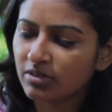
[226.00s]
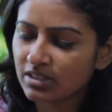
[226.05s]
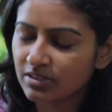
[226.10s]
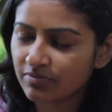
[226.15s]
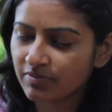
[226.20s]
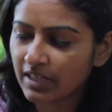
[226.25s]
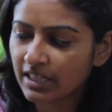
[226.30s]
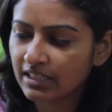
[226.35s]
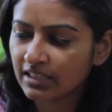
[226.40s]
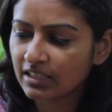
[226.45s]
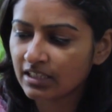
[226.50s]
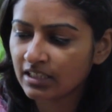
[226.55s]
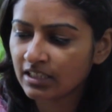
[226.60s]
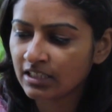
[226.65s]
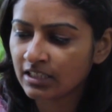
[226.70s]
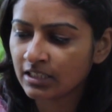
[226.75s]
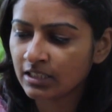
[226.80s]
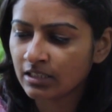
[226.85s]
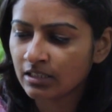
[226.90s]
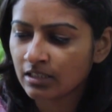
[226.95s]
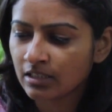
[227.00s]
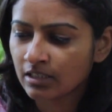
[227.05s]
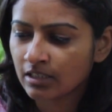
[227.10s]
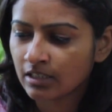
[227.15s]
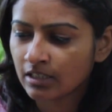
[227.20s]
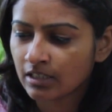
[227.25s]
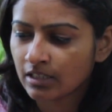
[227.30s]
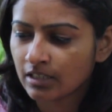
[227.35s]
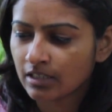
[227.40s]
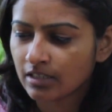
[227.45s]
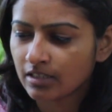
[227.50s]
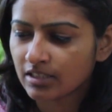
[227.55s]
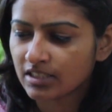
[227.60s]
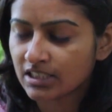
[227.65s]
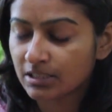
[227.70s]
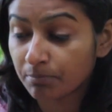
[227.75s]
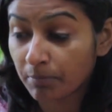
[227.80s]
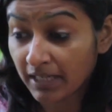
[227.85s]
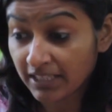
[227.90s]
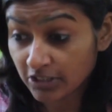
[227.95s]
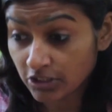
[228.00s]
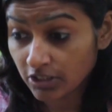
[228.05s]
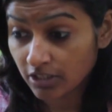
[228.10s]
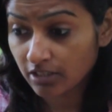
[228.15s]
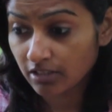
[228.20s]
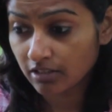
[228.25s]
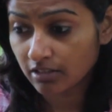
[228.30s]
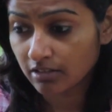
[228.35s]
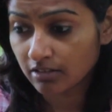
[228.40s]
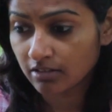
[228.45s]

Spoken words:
very special